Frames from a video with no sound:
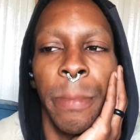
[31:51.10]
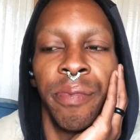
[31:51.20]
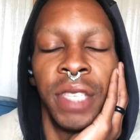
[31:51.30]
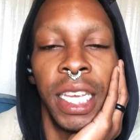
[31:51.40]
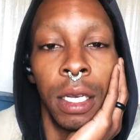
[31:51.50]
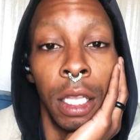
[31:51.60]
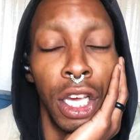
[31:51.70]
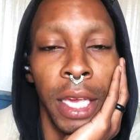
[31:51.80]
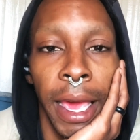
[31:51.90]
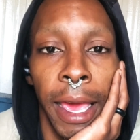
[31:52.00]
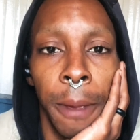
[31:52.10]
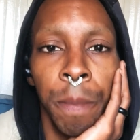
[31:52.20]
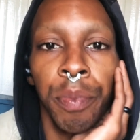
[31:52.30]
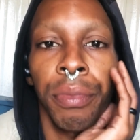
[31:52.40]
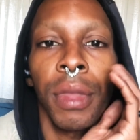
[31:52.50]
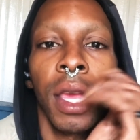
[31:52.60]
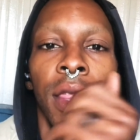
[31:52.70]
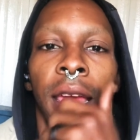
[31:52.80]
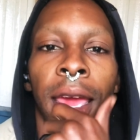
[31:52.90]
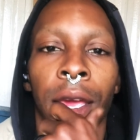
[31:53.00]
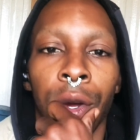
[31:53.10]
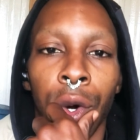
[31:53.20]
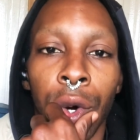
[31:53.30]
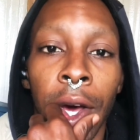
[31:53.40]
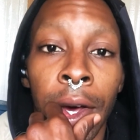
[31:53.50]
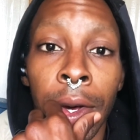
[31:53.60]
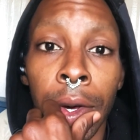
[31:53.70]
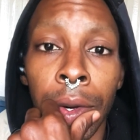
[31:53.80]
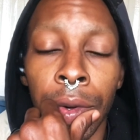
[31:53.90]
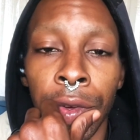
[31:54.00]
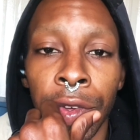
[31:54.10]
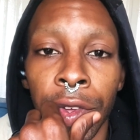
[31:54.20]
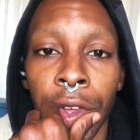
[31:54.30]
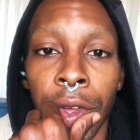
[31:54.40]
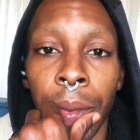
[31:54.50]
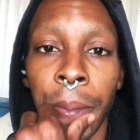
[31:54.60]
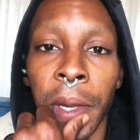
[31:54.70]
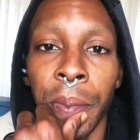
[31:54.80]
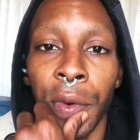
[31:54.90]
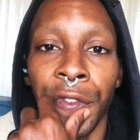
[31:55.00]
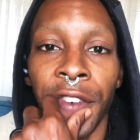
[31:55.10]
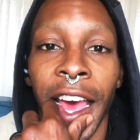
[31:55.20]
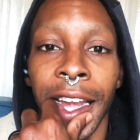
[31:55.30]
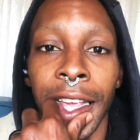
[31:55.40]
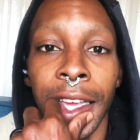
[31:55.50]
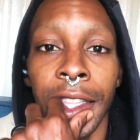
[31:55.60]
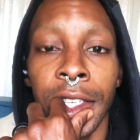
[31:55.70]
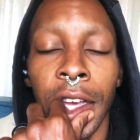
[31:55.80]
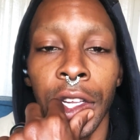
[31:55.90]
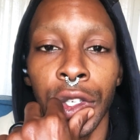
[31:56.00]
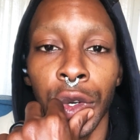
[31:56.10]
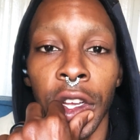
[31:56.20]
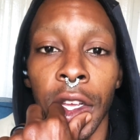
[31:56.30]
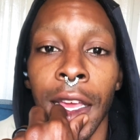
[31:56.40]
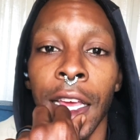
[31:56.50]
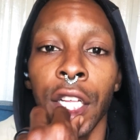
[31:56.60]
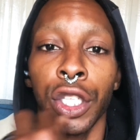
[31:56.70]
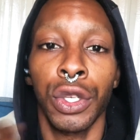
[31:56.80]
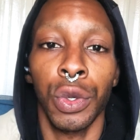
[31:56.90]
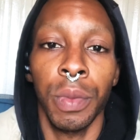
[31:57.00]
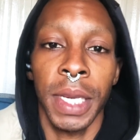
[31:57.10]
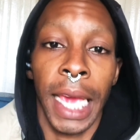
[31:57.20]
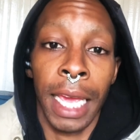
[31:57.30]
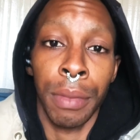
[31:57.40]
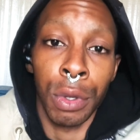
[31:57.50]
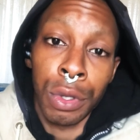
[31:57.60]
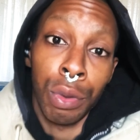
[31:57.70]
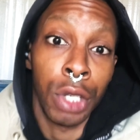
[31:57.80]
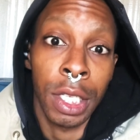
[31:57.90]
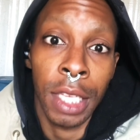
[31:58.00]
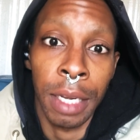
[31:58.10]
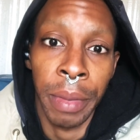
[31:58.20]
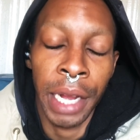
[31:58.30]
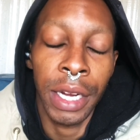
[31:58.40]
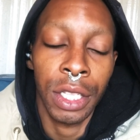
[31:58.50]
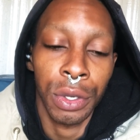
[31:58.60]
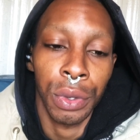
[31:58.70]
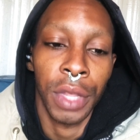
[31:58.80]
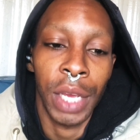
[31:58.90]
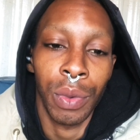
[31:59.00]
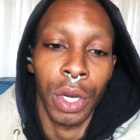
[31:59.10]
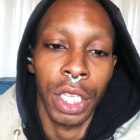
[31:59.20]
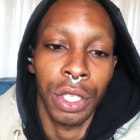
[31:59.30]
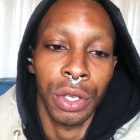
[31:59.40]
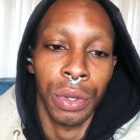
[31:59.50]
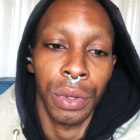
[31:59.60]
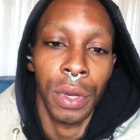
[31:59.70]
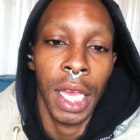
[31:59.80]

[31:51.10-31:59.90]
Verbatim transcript: didn't look at the angle of people fighting in this country to be able to just get married to who they wanted to,